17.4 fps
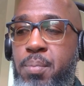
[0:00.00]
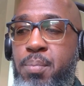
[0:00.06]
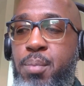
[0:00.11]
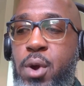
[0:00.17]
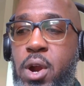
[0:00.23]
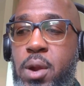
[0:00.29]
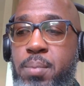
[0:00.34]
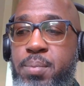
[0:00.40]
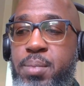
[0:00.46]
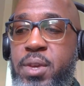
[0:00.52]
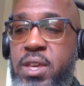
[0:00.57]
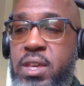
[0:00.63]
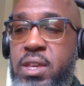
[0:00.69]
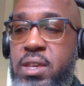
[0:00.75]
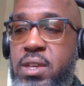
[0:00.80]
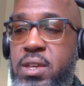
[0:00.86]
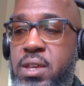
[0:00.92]
Part
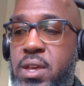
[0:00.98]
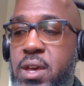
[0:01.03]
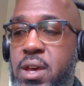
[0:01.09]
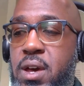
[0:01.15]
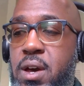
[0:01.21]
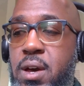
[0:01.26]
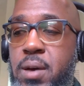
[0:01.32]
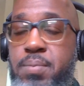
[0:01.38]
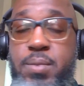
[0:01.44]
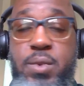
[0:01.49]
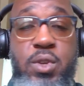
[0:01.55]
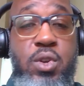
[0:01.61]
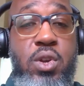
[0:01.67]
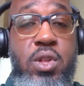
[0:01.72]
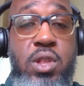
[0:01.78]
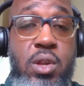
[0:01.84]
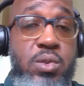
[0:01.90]
B, you're
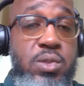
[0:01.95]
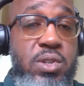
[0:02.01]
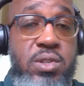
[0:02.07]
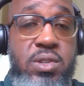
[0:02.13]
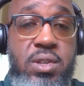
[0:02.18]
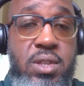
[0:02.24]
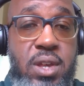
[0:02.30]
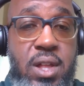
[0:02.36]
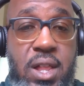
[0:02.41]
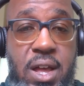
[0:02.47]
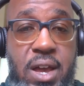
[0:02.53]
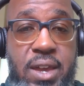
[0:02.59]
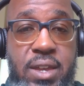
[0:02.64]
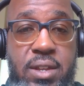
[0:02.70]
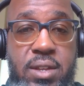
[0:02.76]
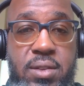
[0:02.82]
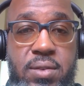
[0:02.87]
closer to the
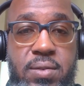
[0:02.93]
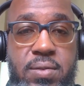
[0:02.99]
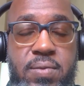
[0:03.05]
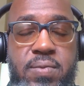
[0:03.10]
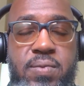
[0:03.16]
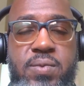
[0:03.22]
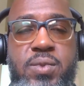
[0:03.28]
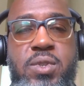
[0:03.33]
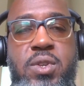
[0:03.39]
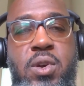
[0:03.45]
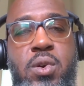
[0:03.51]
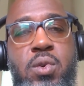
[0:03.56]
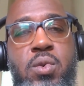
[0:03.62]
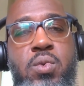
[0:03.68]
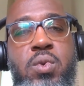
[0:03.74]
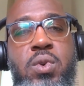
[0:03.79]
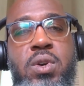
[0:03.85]
client.
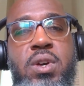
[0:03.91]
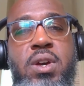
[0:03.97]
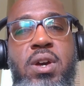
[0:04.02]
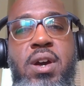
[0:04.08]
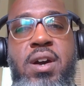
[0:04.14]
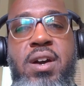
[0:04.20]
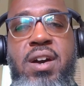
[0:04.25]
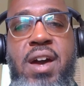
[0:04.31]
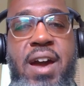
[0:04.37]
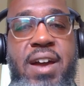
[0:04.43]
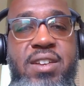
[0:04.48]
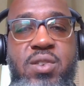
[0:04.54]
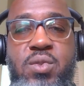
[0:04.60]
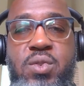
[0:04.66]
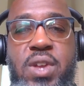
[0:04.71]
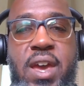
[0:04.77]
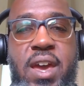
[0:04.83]
So I
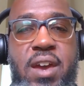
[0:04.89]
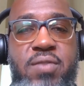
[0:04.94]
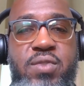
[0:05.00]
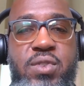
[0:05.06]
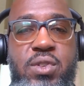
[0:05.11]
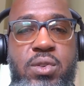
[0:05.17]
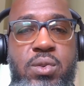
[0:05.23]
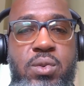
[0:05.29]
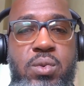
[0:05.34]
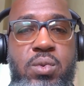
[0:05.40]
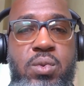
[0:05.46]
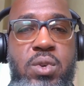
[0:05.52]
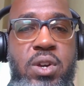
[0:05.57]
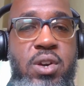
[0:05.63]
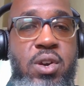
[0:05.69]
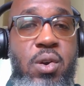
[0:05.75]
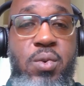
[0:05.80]
don't have to
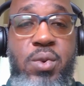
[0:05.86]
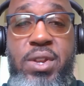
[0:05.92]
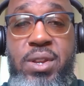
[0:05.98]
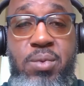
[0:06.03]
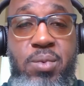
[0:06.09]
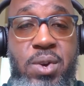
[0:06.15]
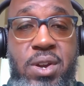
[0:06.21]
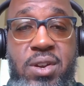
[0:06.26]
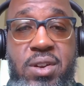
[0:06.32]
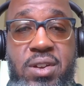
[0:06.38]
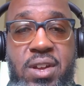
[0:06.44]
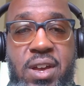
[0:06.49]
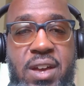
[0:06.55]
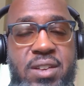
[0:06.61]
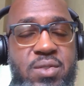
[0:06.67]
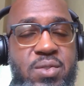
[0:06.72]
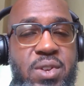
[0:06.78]
go anywhere.
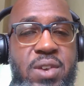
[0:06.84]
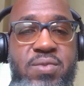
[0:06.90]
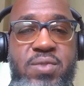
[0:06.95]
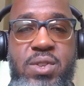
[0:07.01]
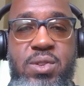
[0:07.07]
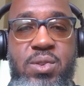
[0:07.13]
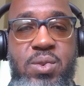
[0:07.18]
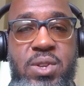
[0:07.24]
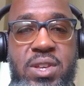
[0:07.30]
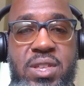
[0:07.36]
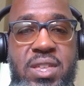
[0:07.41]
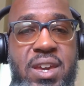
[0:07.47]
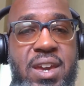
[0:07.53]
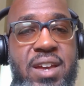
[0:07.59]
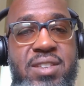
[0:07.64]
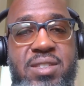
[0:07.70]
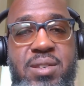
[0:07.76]
I don't have to do
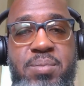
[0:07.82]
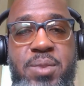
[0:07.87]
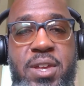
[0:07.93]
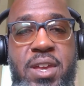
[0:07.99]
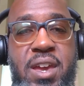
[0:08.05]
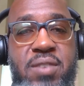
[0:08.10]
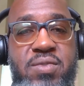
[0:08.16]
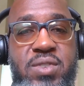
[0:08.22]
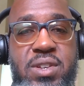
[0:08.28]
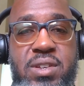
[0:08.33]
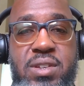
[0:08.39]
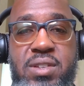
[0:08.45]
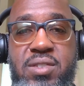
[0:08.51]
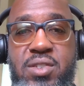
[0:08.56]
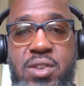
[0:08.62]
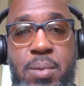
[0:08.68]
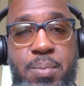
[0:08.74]
anything. I simply have to
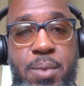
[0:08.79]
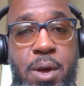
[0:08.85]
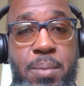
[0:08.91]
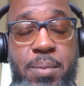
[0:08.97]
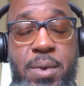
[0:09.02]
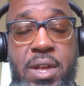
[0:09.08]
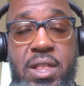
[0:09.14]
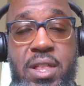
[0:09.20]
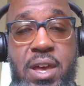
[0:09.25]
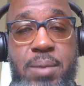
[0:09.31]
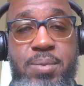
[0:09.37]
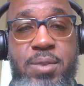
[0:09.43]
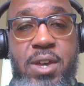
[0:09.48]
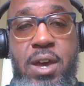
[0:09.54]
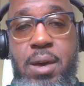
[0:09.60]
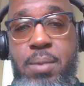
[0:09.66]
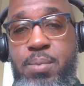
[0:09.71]
jump on my
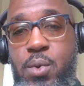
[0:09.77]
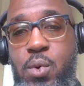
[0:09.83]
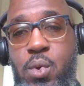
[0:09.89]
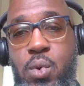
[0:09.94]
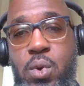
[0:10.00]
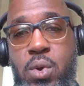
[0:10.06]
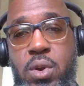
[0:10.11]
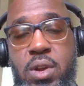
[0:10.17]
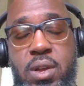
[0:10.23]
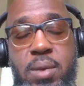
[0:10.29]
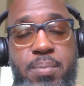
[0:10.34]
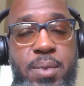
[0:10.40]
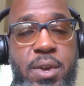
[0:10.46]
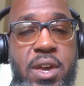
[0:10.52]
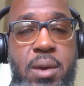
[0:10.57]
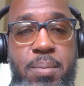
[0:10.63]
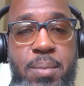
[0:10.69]
laptop or
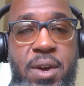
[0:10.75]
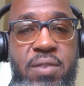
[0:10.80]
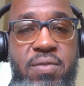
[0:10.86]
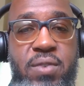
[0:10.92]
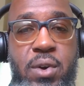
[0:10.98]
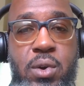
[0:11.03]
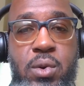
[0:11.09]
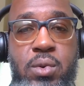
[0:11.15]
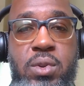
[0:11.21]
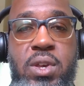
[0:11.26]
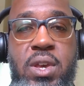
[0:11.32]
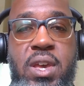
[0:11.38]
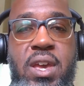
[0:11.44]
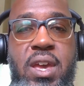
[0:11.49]
pick up my phone.